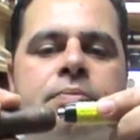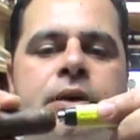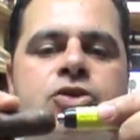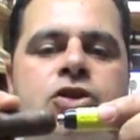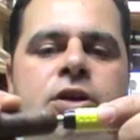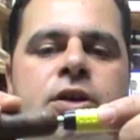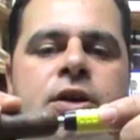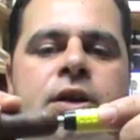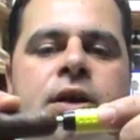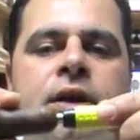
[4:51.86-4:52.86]
puncher
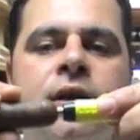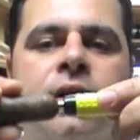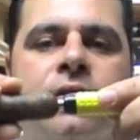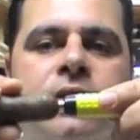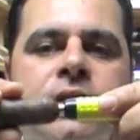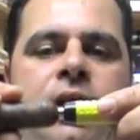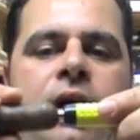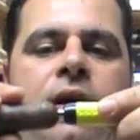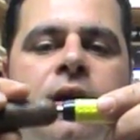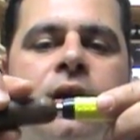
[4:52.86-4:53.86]
in the
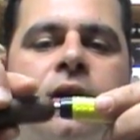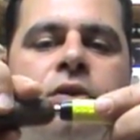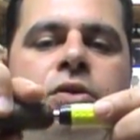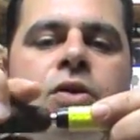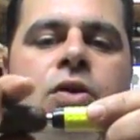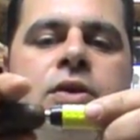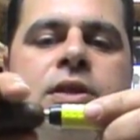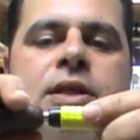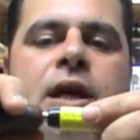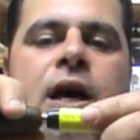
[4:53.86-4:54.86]
cigar. You hold
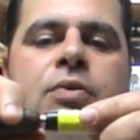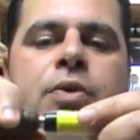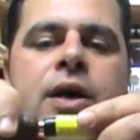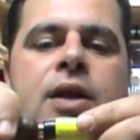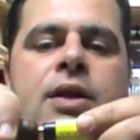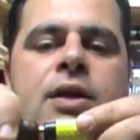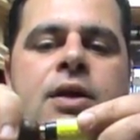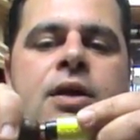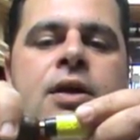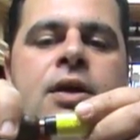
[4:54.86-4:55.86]
the cigar well,
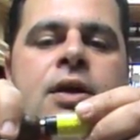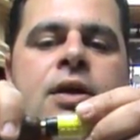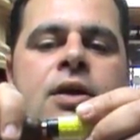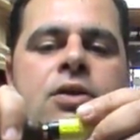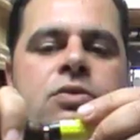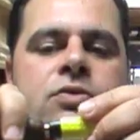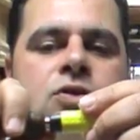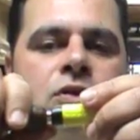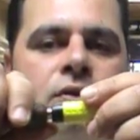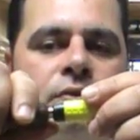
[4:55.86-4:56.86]

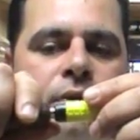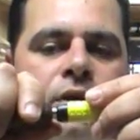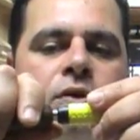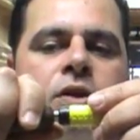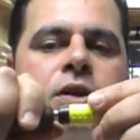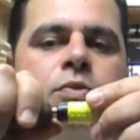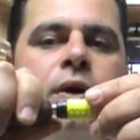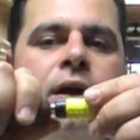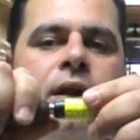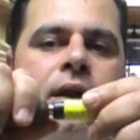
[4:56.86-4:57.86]
so when you hold it
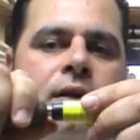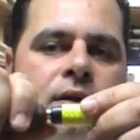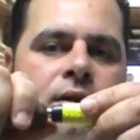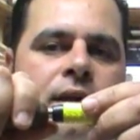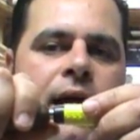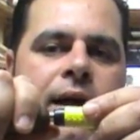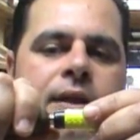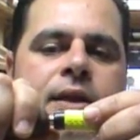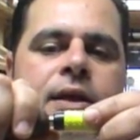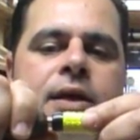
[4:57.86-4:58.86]
well and a little
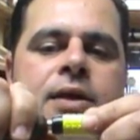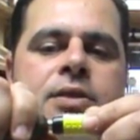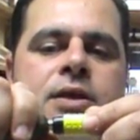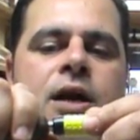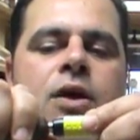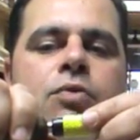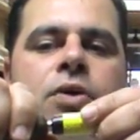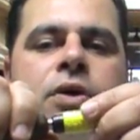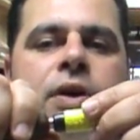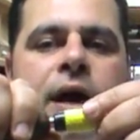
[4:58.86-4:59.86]
tight, cigar
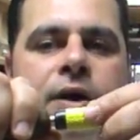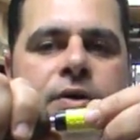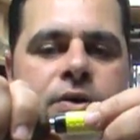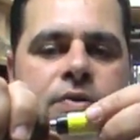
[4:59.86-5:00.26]
won't crack on